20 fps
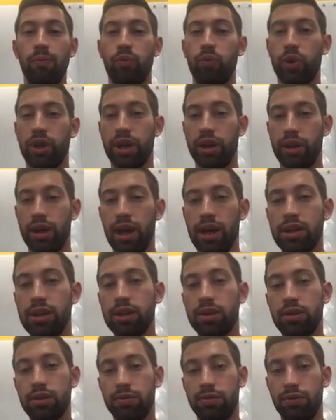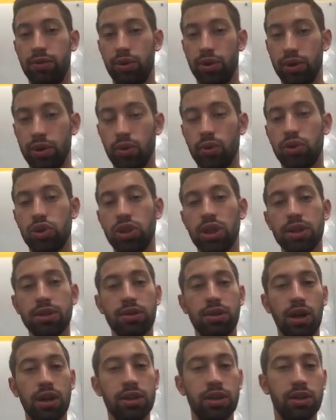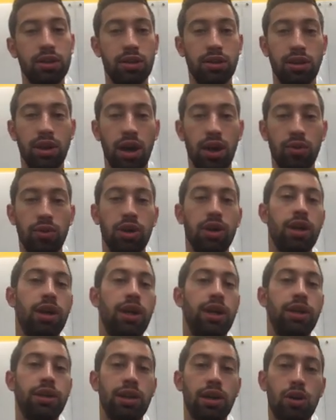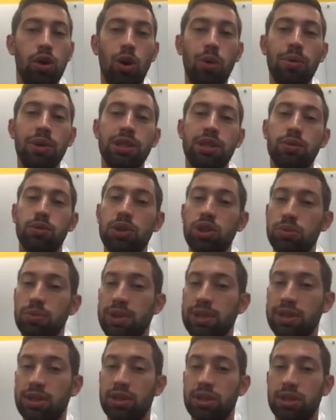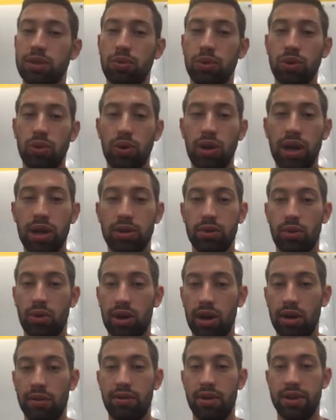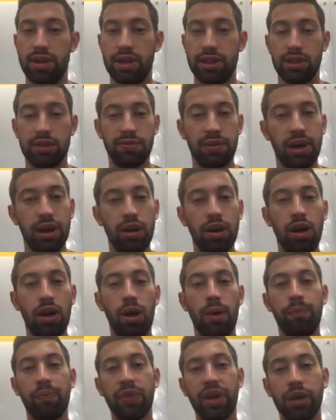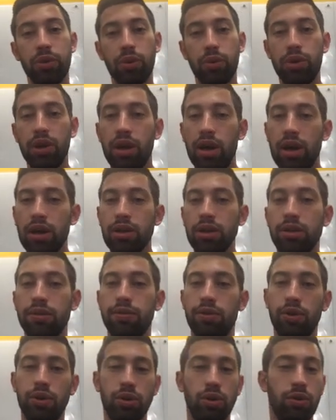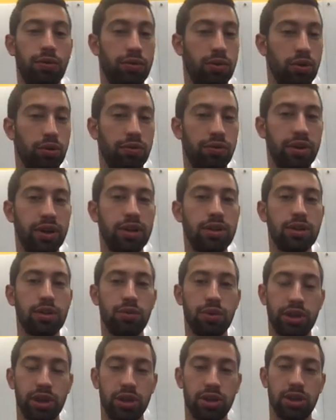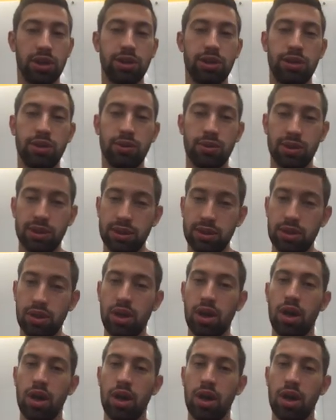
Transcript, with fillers: we can edit for you. Just write it down in the comments which messages would you like to have in this file and we will edit for you for free so you can just use it.